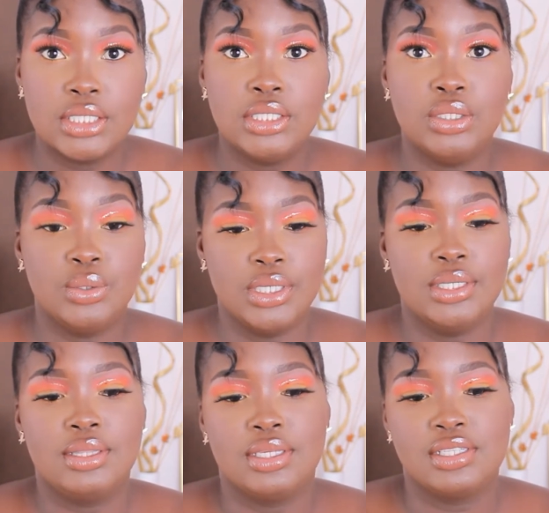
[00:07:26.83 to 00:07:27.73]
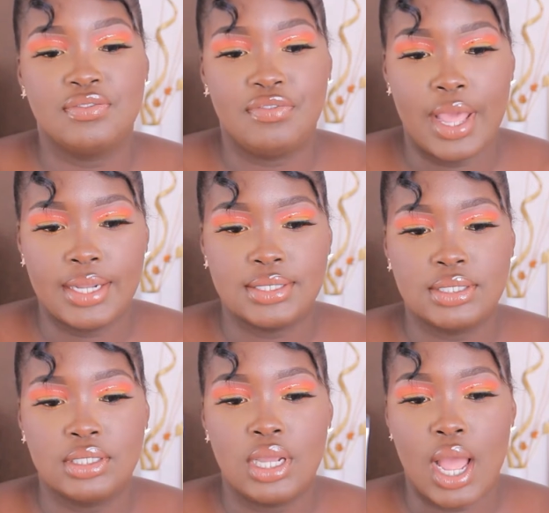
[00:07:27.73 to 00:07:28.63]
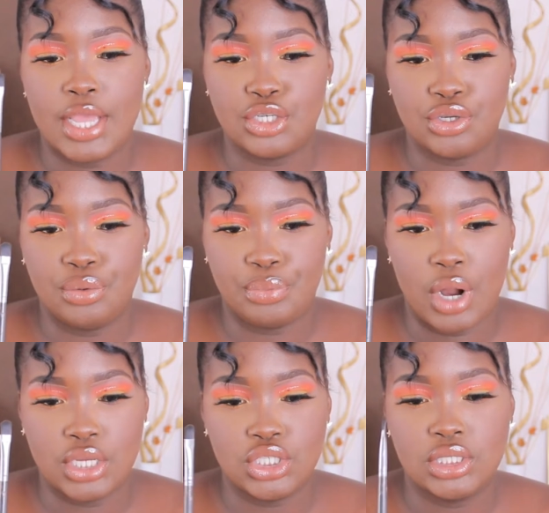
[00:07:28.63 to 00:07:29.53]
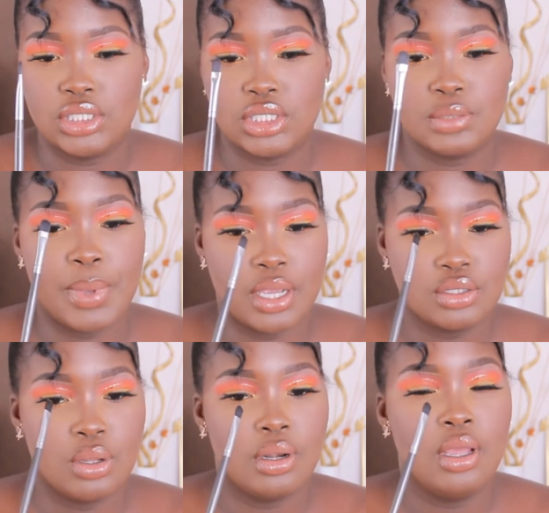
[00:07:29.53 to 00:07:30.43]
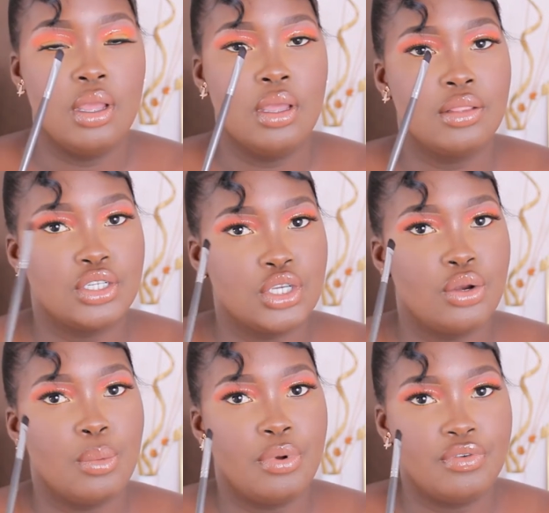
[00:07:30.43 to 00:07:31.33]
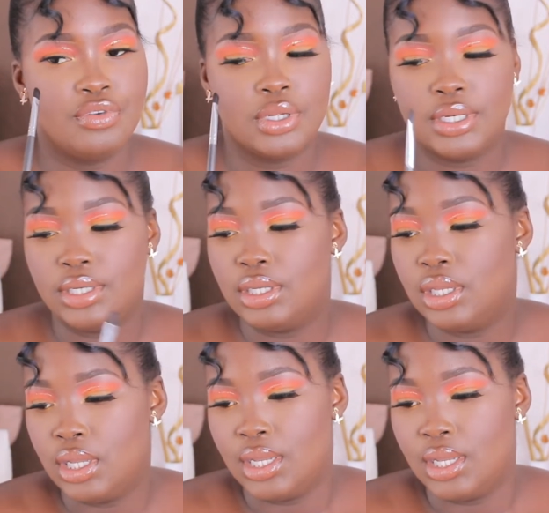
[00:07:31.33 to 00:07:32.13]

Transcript: You need this flat eyeshadow brush. It just picks on the shadow perfectly.